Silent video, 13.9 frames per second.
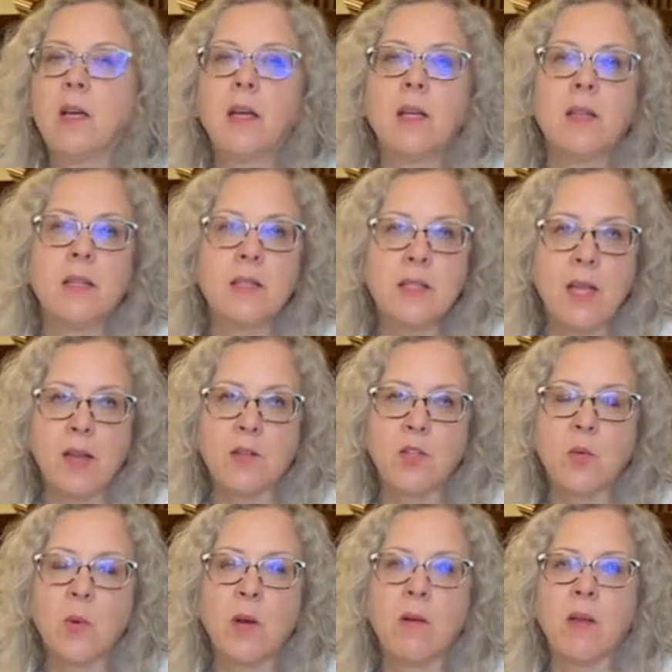in the
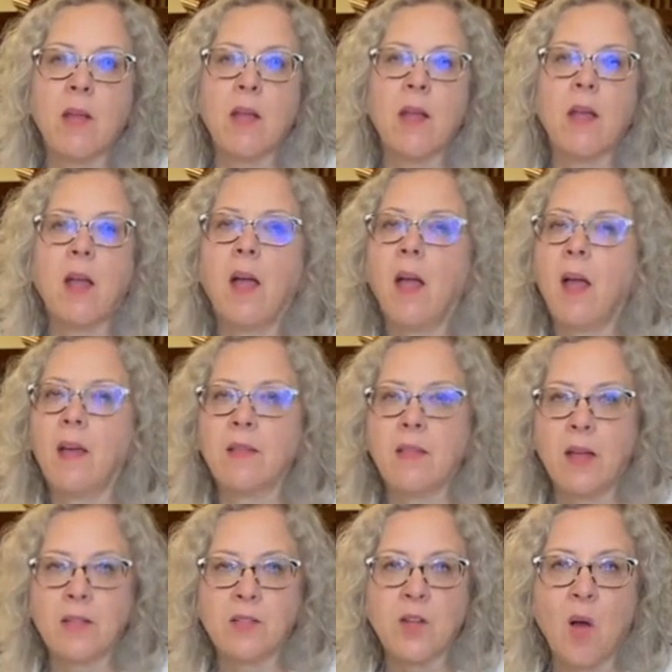sanctuary, and
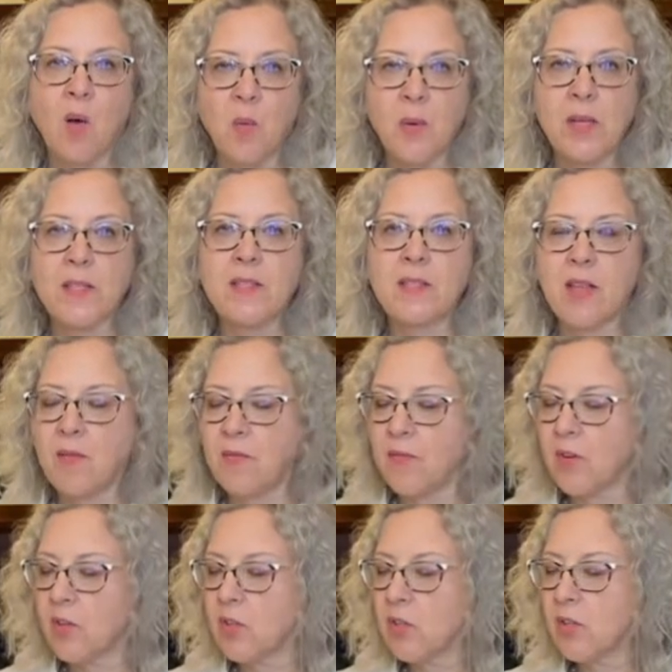that's always
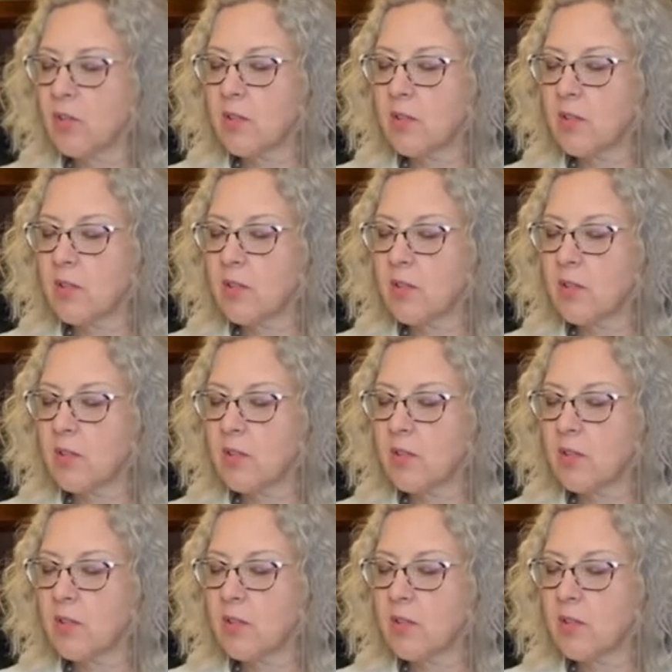safer.